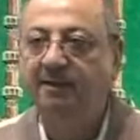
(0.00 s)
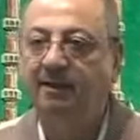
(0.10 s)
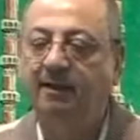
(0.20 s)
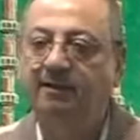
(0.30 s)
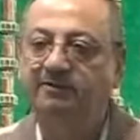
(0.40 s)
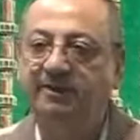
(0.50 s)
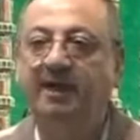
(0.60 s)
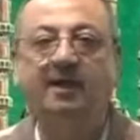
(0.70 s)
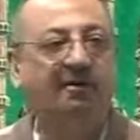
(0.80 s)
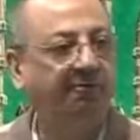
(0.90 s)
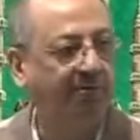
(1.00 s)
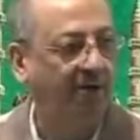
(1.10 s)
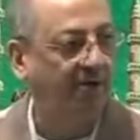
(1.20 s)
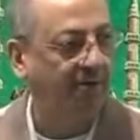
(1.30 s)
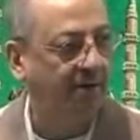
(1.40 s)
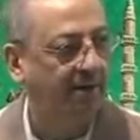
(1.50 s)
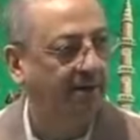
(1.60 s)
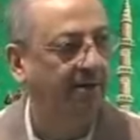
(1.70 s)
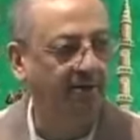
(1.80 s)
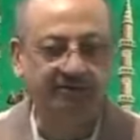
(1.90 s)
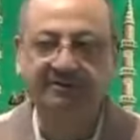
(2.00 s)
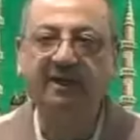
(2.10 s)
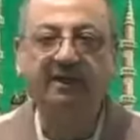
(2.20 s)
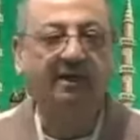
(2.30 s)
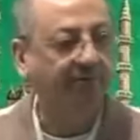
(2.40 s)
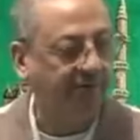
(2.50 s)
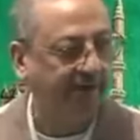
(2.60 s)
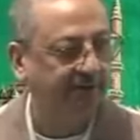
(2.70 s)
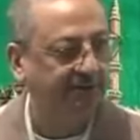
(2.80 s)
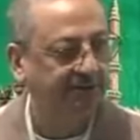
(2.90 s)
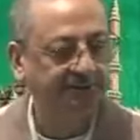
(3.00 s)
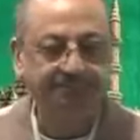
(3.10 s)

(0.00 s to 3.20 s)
a sack of flour or sack of rice,